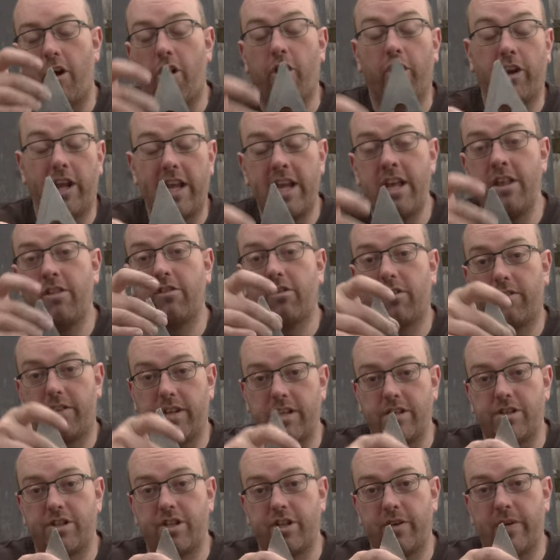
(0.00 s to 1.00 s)
on either of
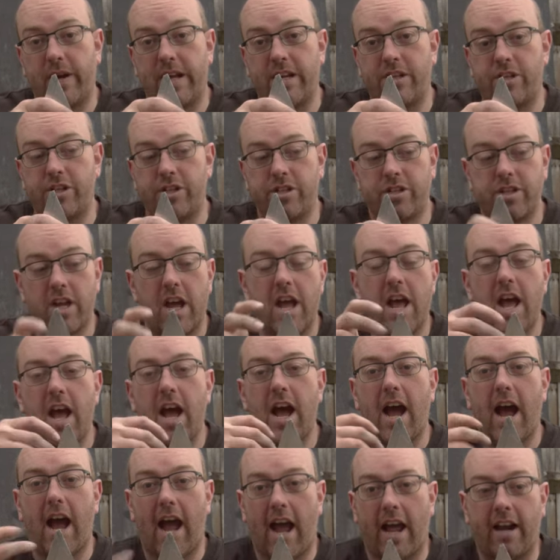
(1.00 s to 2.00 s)
these two edges
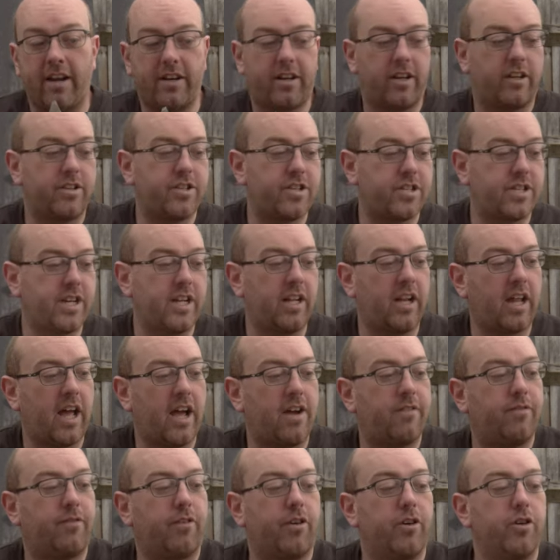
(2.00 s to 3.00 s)
and still
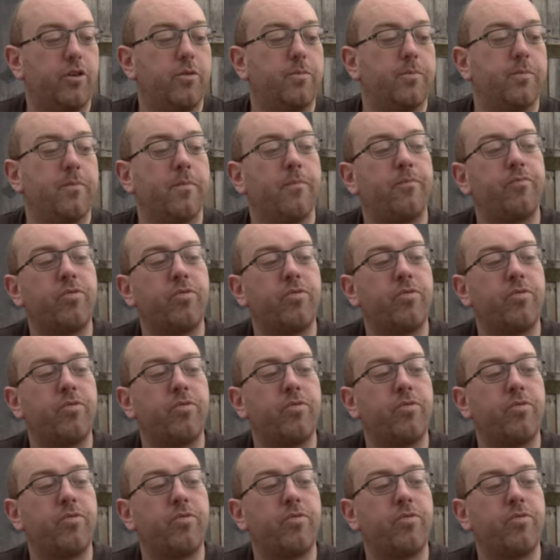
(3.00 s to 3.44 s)
have room